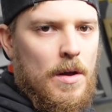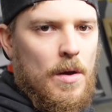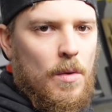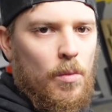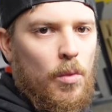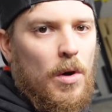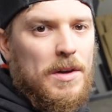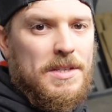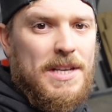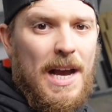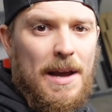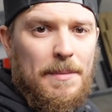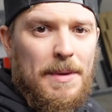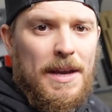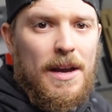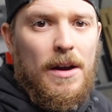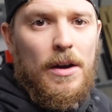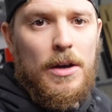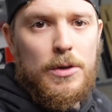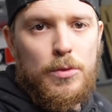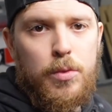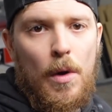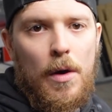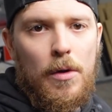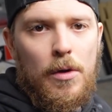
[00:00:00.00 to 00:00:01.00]
What is happening,
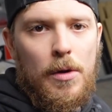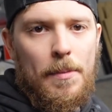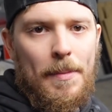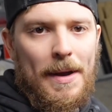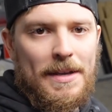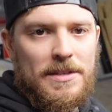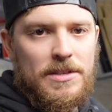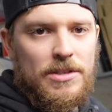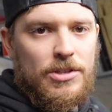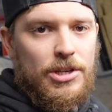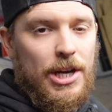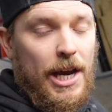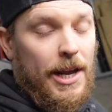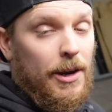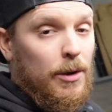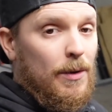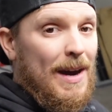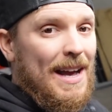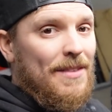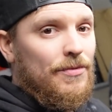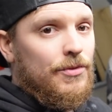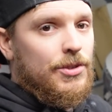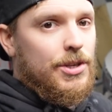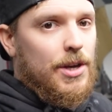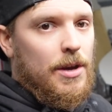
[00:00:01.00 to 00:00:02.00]
guys? Welcome back to the channel
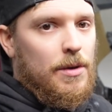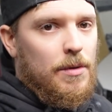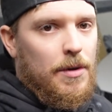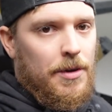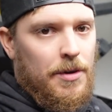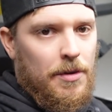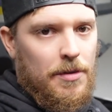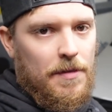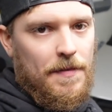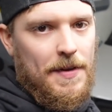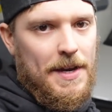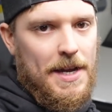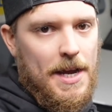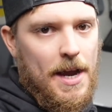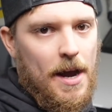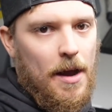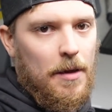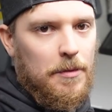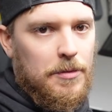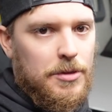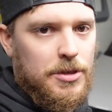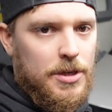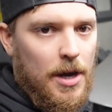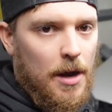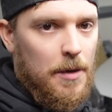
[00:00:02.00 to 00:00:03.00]
and to another
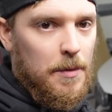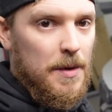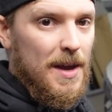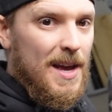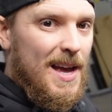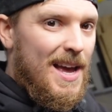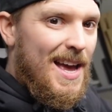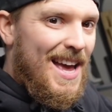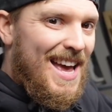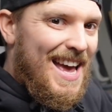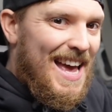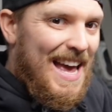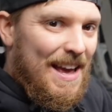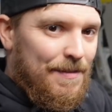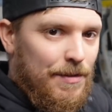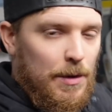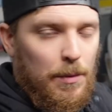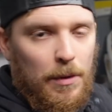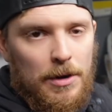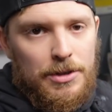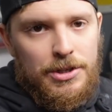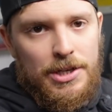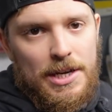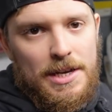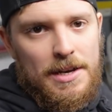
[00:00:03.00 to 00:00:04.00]
video. So, if
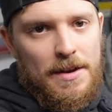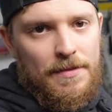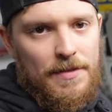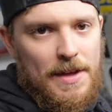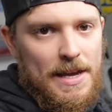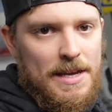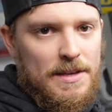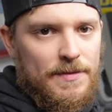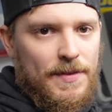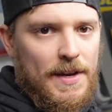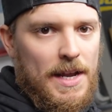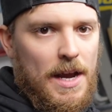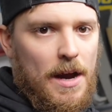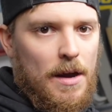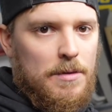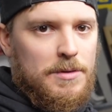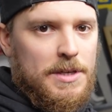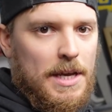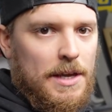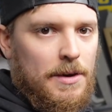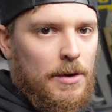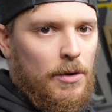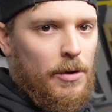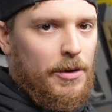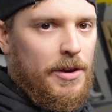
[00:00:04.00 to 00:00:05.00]
you're watching these videos
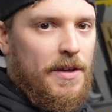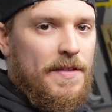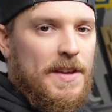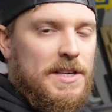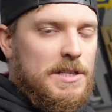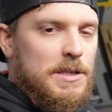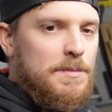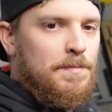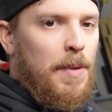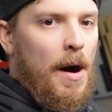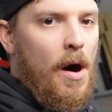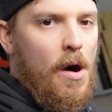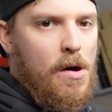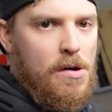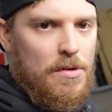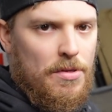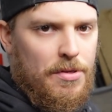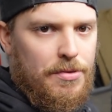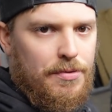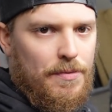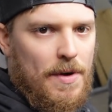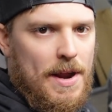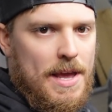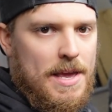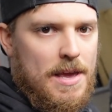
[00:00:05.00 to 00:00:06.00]
in order, this is part
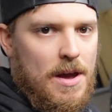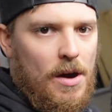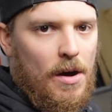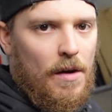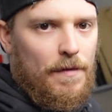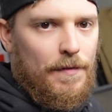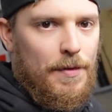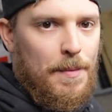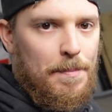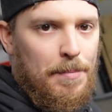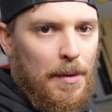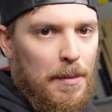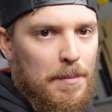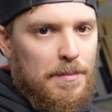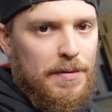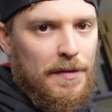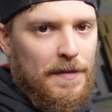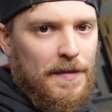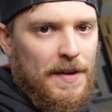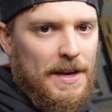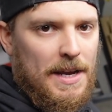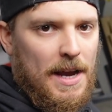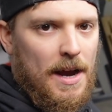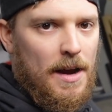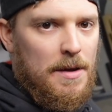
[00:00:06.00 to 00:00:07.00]
3 of the bumper
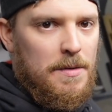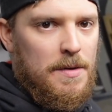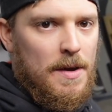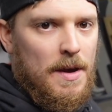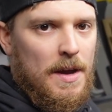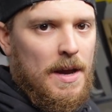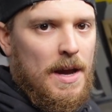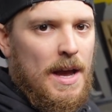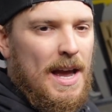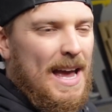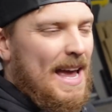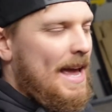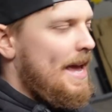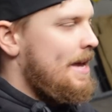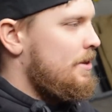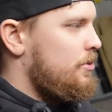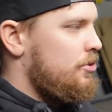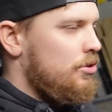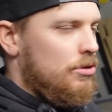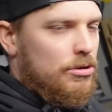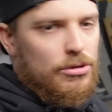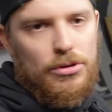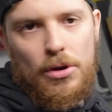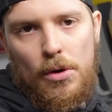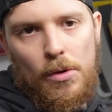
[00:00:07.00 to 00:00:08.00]
video. It
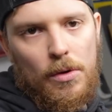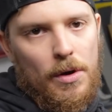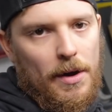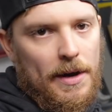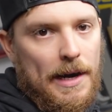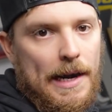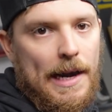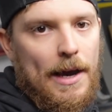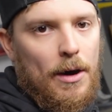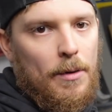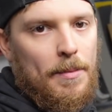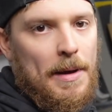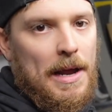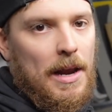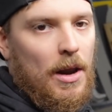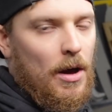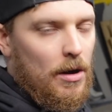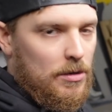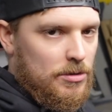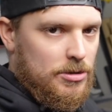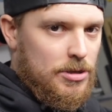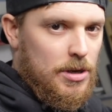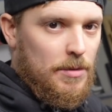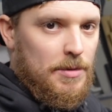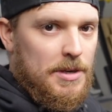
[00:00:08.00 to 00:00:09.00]
just all got a little bit
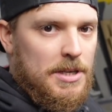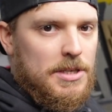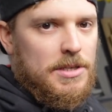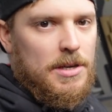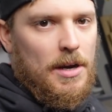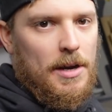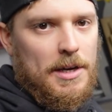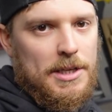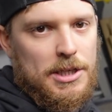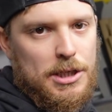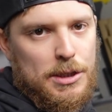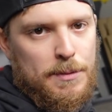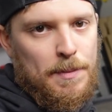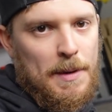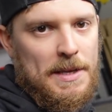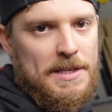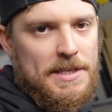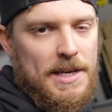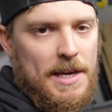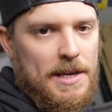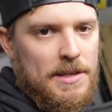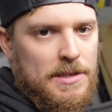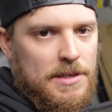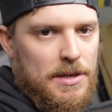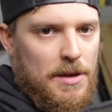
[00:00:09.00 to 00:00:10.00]
long, so we decided to
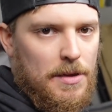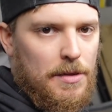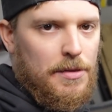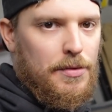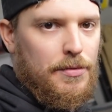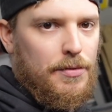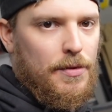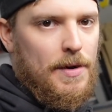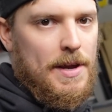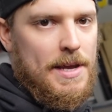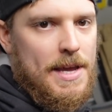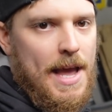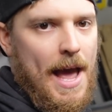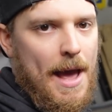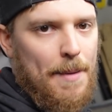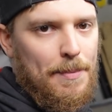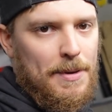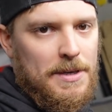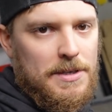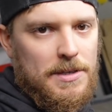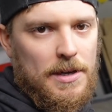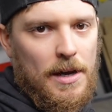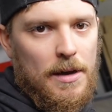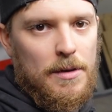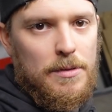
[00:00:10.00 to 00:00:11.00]
split it into 3
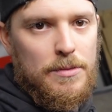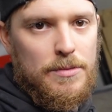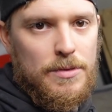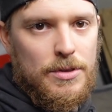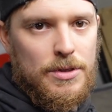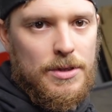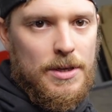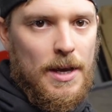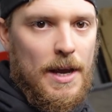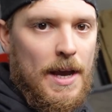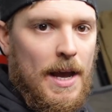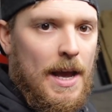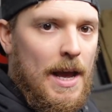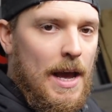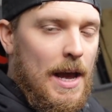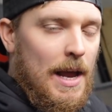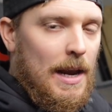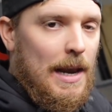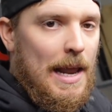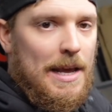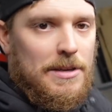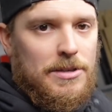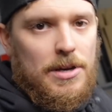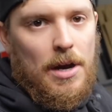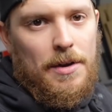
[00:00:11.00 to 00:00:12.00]
episodes.
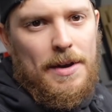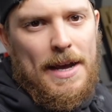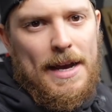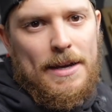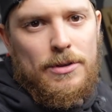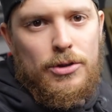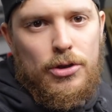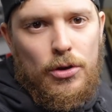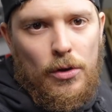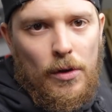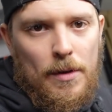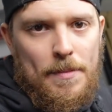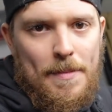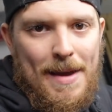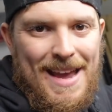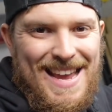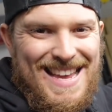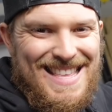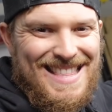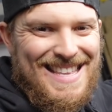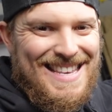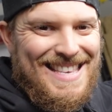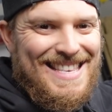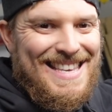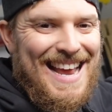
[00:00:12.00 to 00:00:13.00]
Let's go now and join
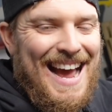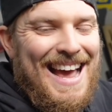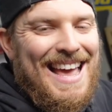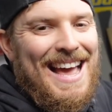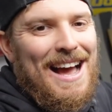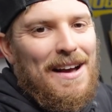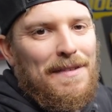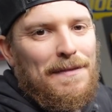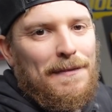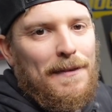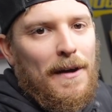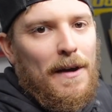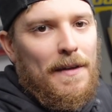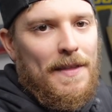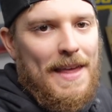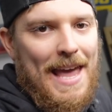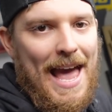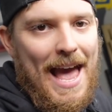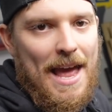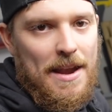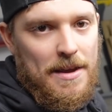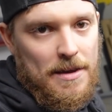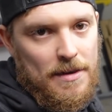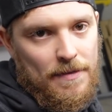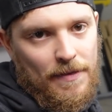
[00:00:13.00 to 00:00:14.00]
me the day after the
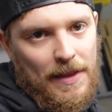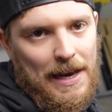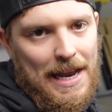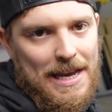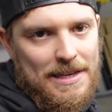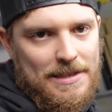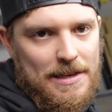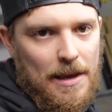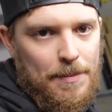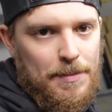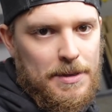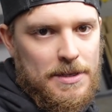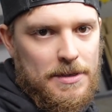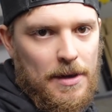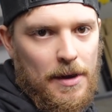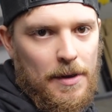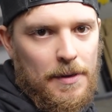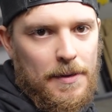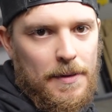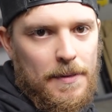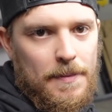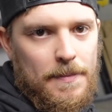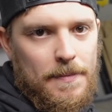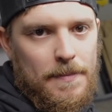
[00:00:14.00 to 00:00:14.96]
end of the last episode.